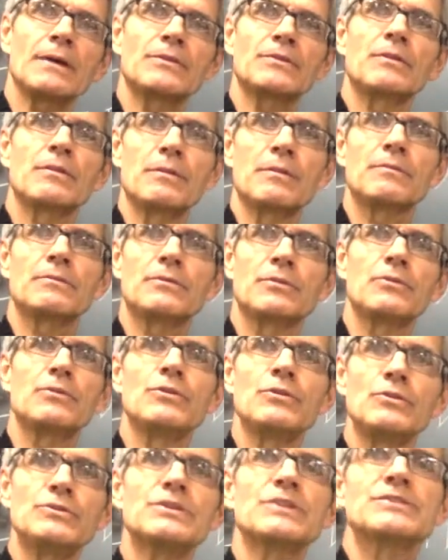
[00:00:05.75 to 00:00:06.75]
to
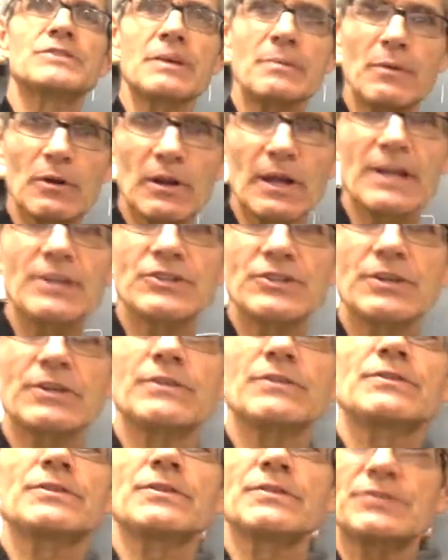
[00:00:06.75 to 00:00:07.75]
use a
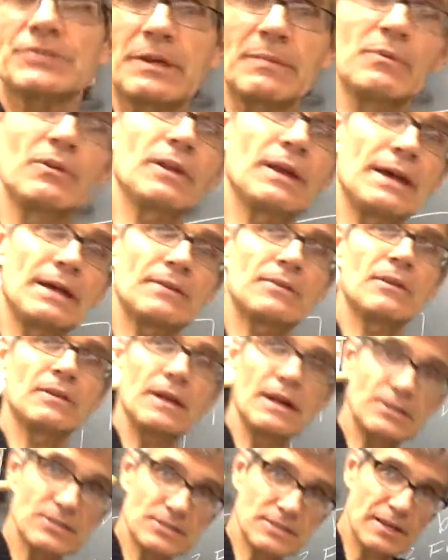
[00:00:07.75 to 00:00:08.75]
simulation to simulate the
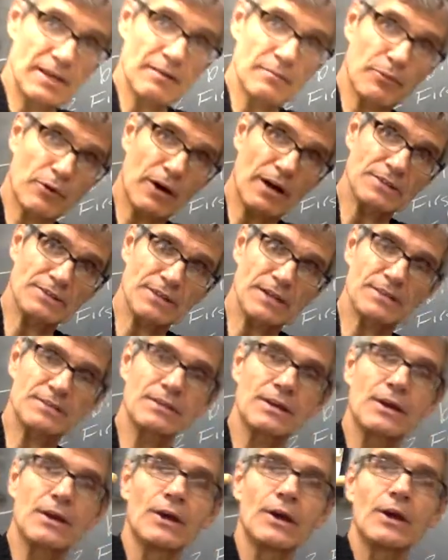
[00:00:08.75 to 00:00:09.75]
legislative process.
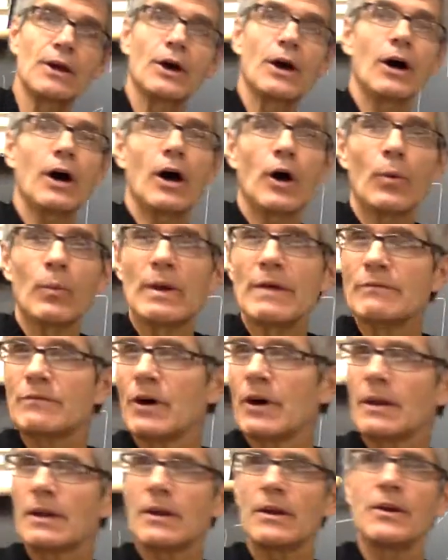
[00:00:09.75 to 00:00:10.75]
We've
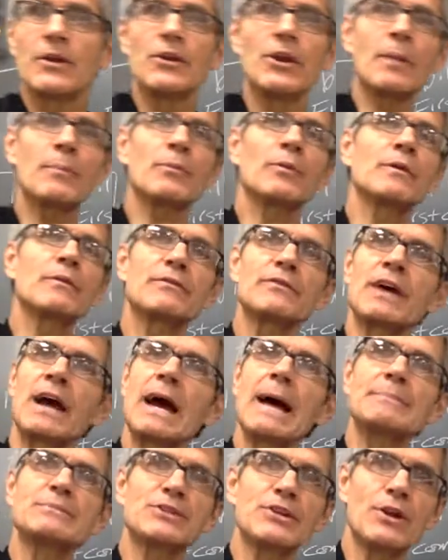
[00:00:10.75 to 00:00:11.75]
done it a number of
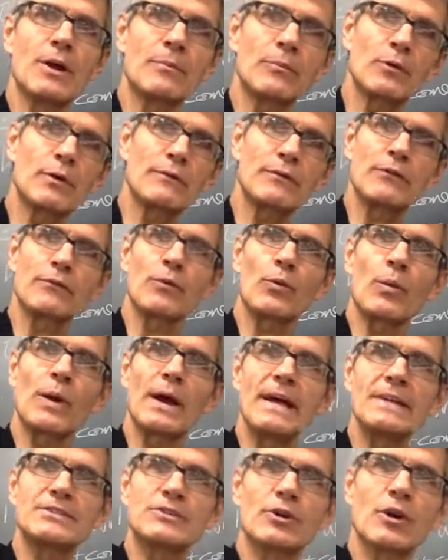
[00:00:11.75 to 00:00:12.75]
times, a number of different
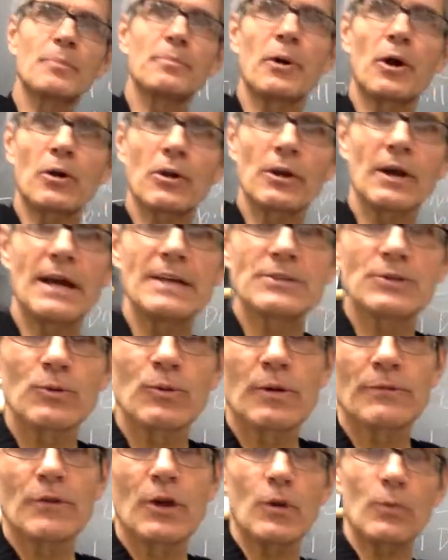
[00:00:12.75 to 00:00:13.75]
ways here at Bartlett High
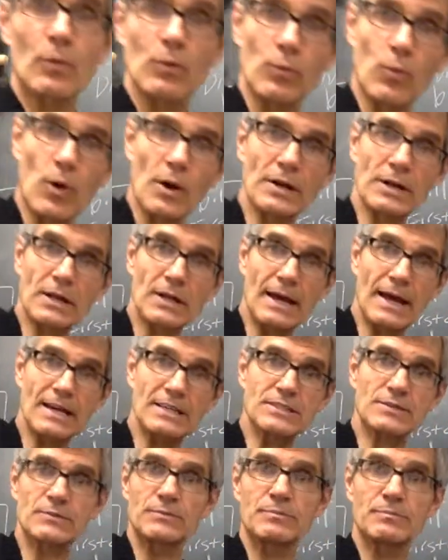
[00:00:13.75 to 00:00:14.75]
School. I've done it with one
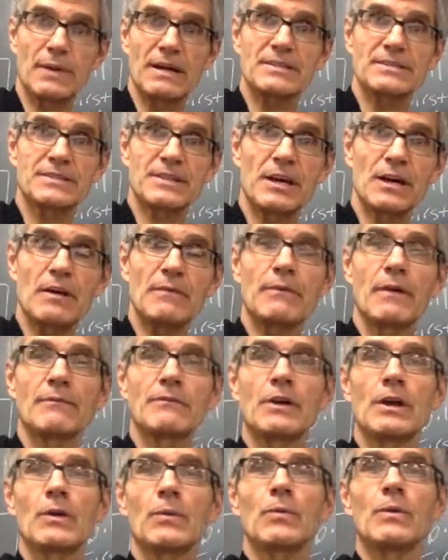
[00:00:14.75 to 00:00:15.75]
class, myself. I've
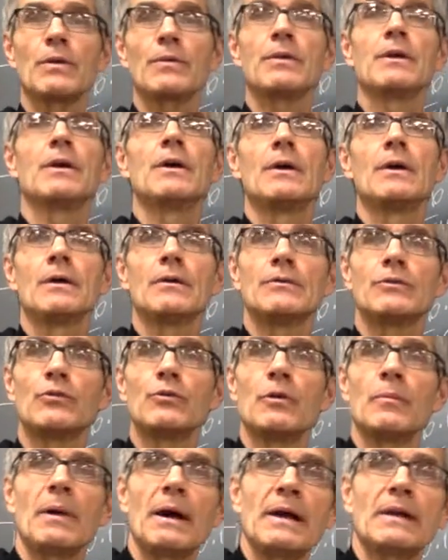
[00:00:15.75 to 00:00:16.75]
done it with
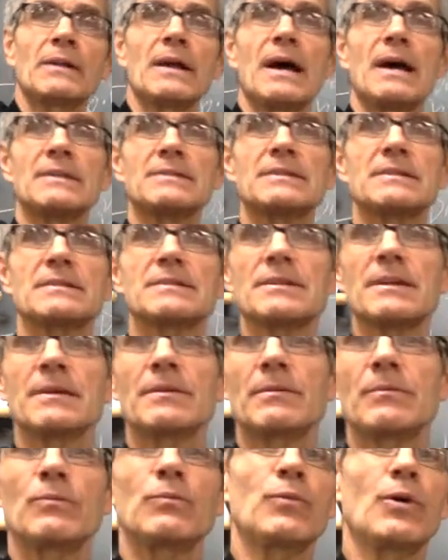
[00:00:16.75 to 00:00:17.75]
two of my classes
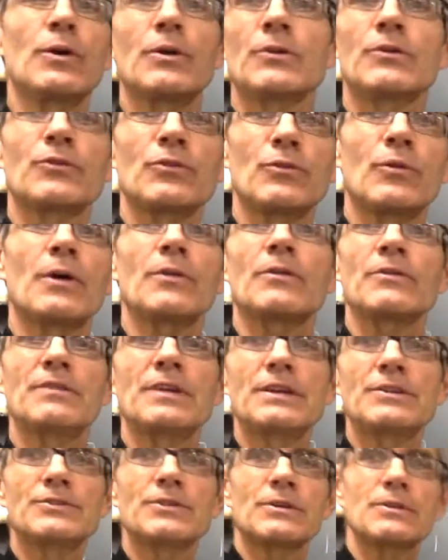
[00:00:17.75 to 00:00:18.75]
and one or two other
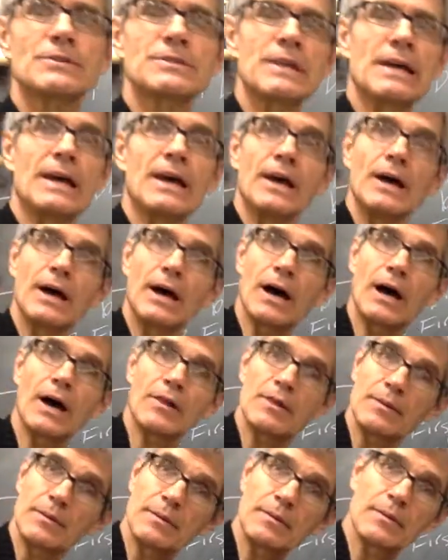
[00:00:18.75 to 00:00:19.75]
teachers.
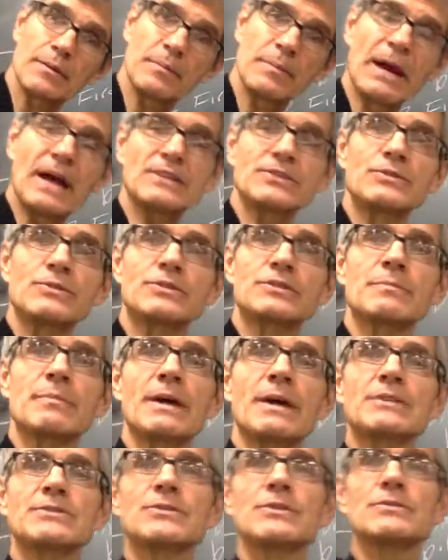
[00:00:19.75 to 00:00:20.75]
The past 2
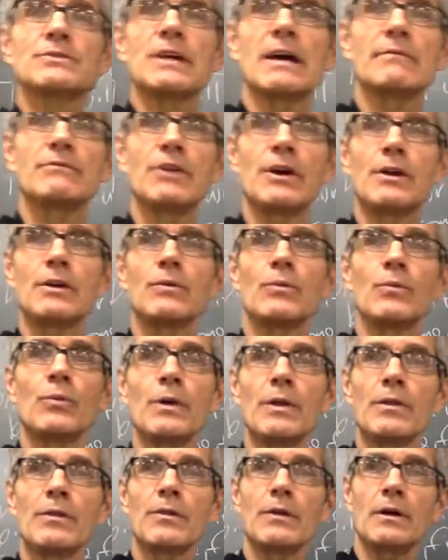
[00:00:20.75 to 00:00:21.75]
semesters, I've done it
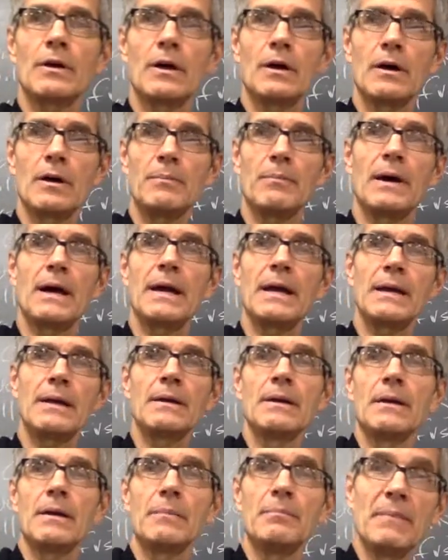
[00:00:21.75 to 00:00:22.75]
with my
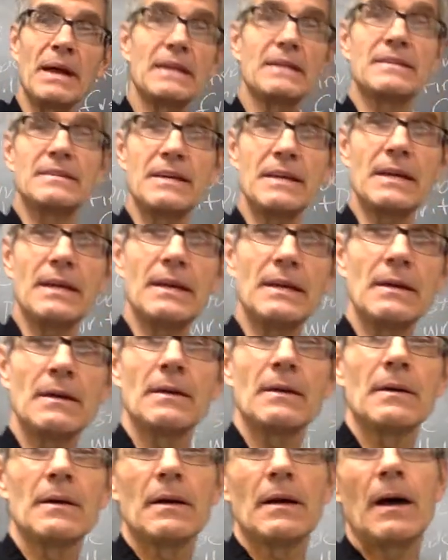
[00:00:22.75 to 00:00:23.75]
mentee,
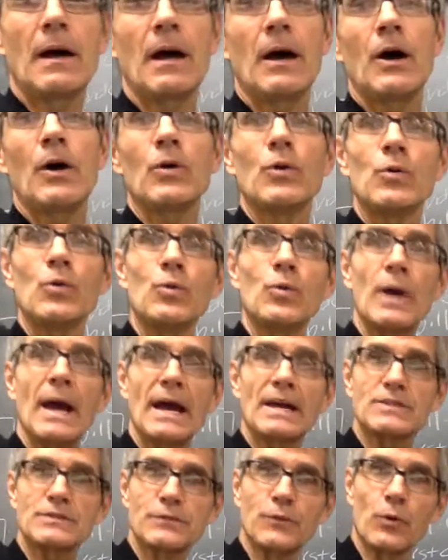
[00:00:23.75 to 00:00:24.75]
who
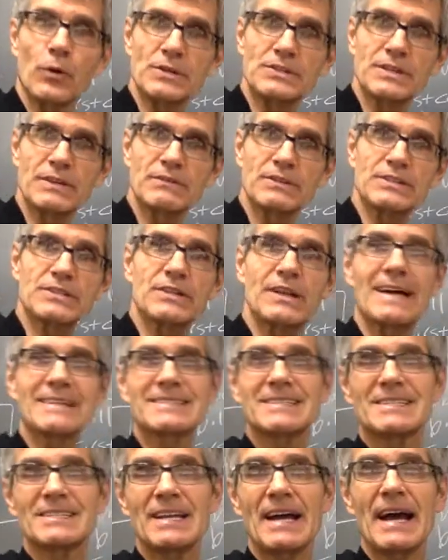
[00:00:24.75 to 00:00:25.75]
has 4 civics
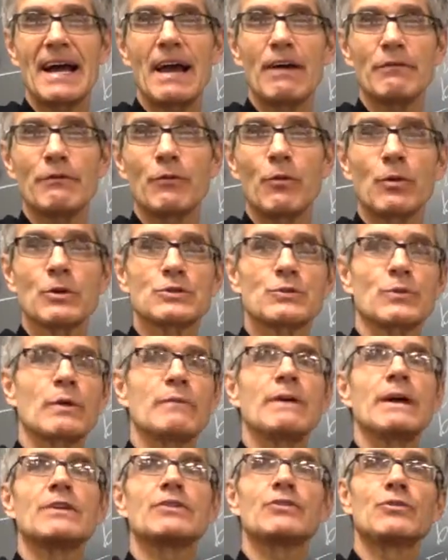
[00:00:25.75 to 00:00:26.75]
classes, and I have 4. So we've
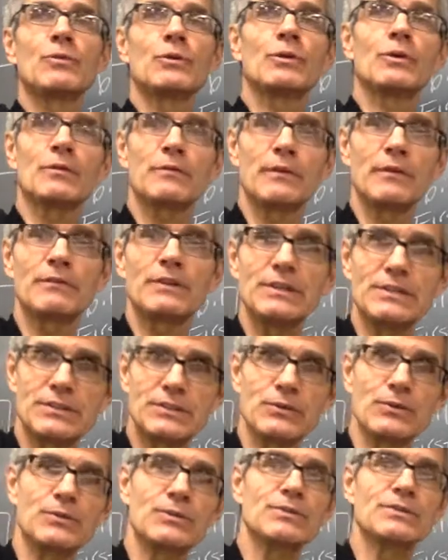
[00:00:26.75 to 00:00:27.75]
had 250
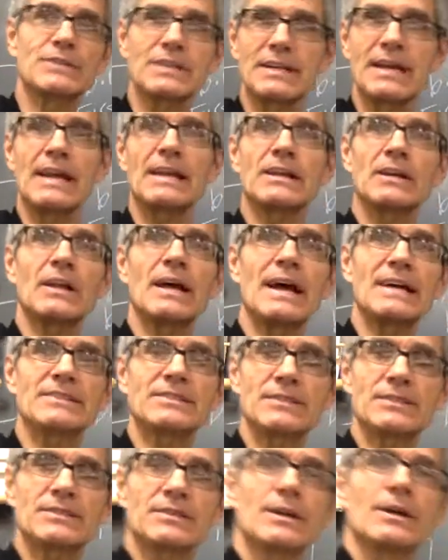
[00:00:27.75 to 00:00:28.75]
students in 8
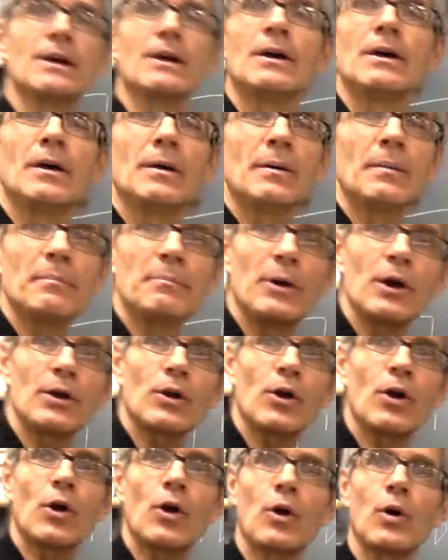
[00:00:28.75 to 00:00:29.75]
classes. But